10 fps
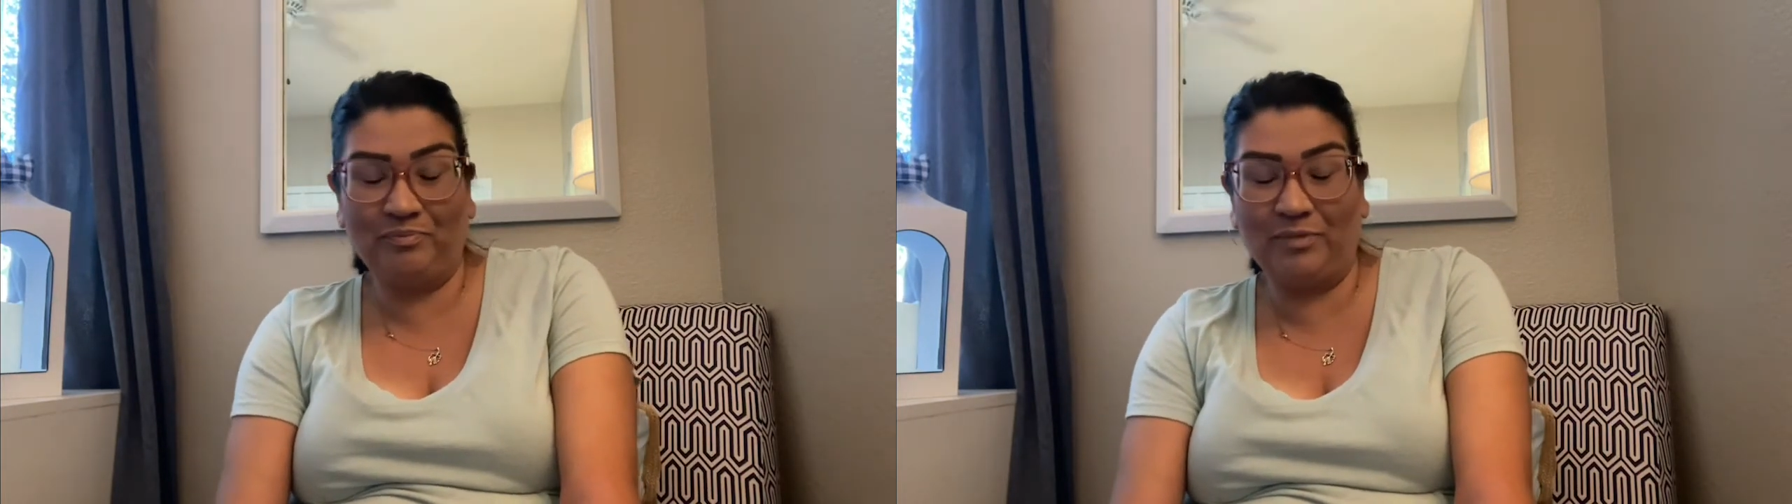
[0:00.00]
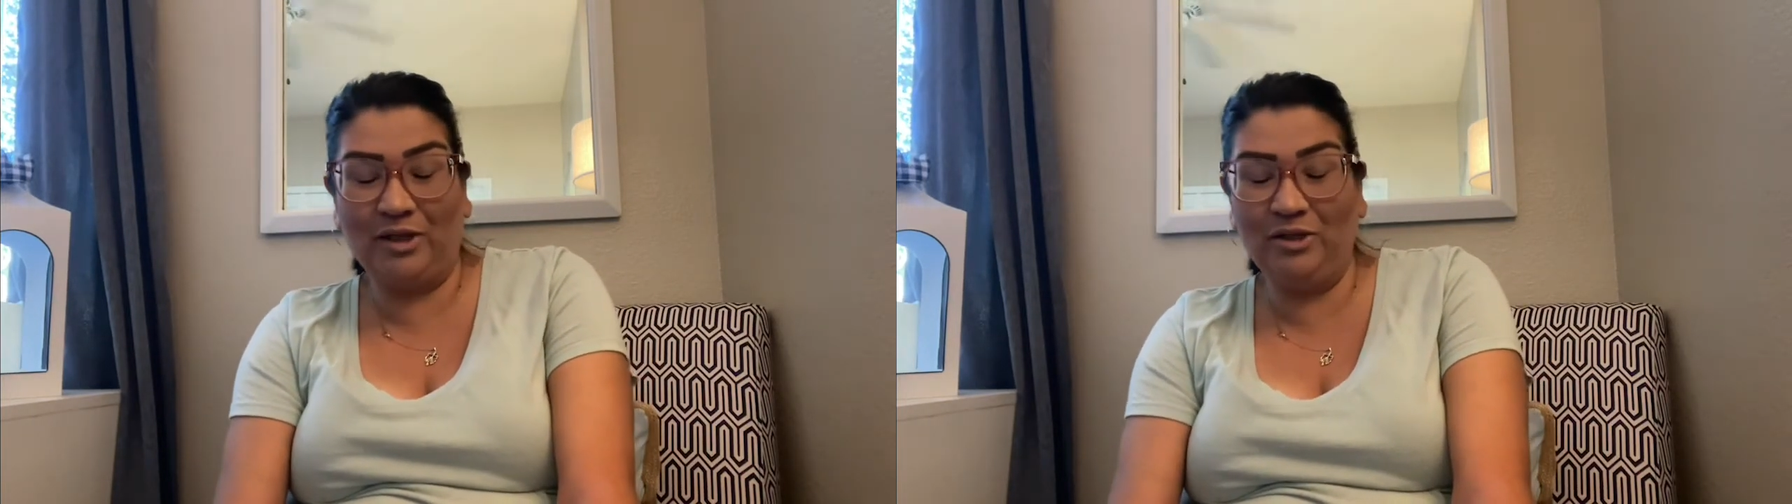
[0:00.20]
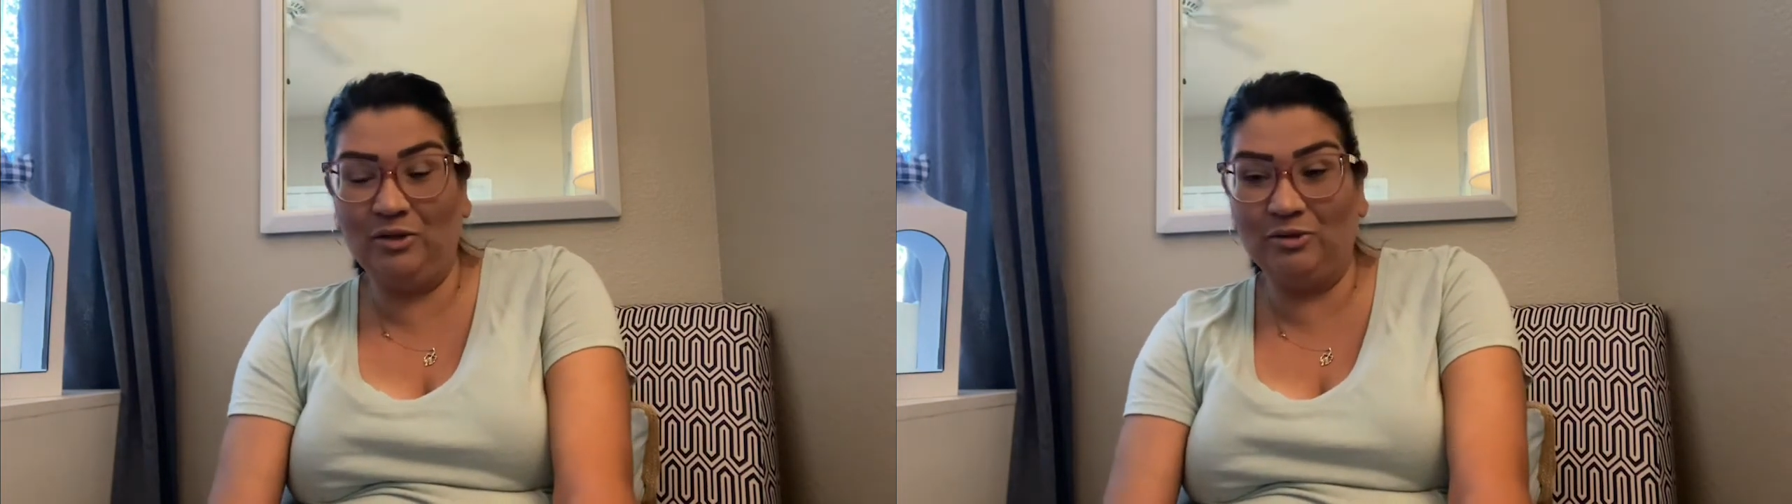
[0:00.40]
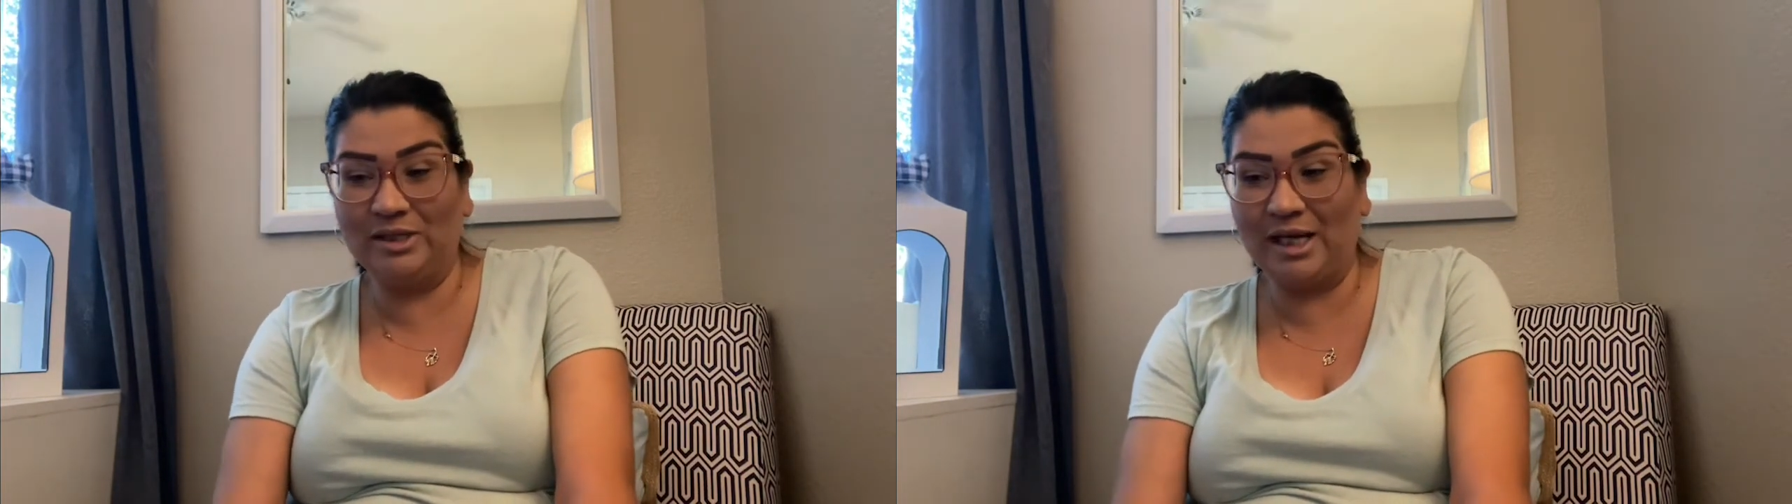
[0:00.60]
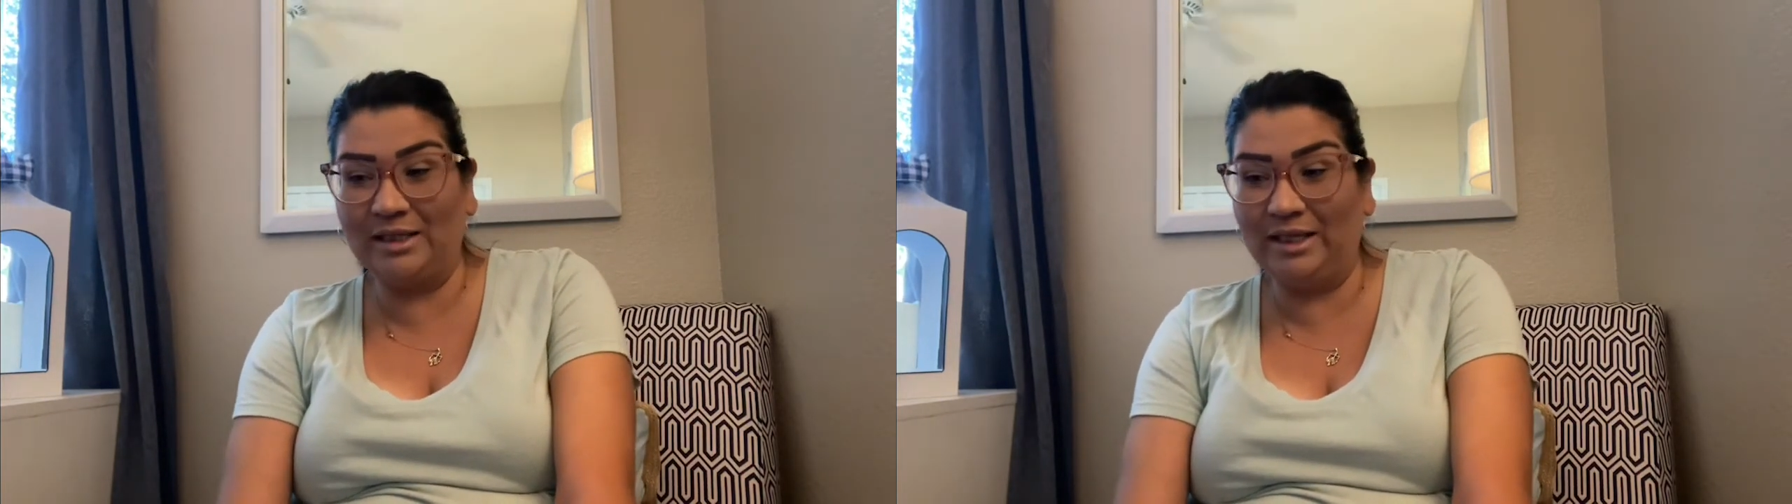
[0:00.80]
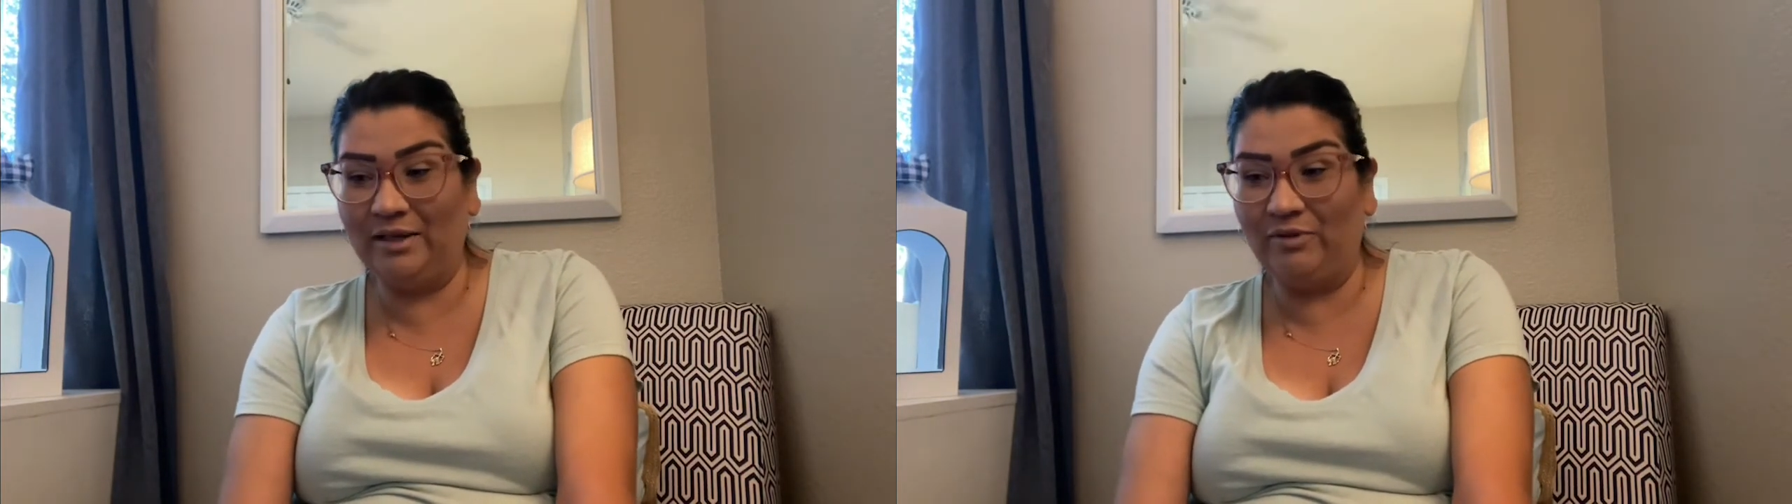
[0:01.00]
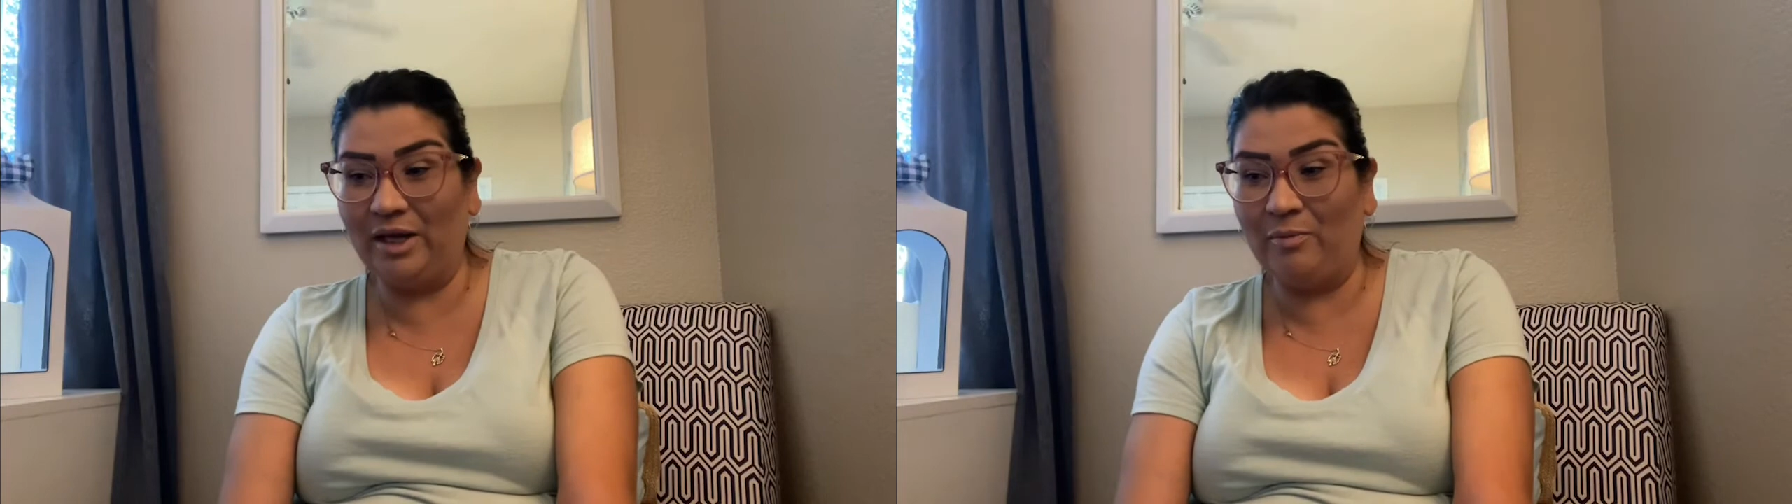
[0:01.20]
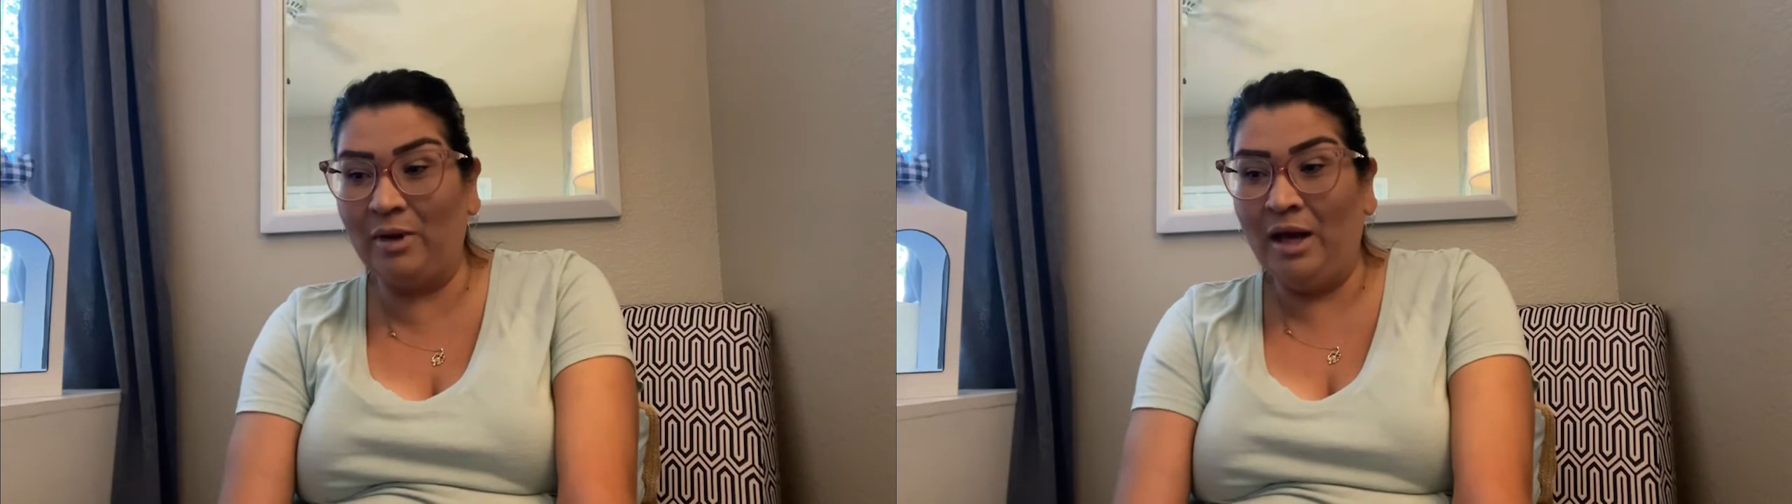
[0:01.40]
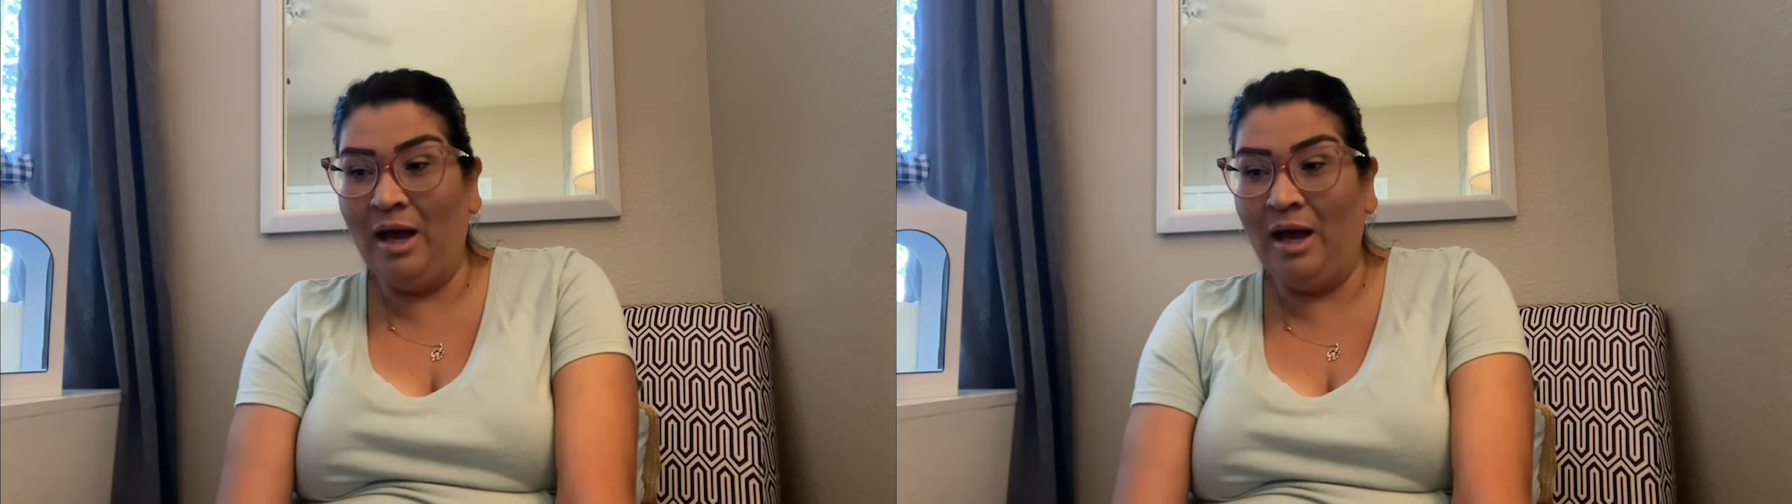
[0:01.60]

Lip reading: decide to give them.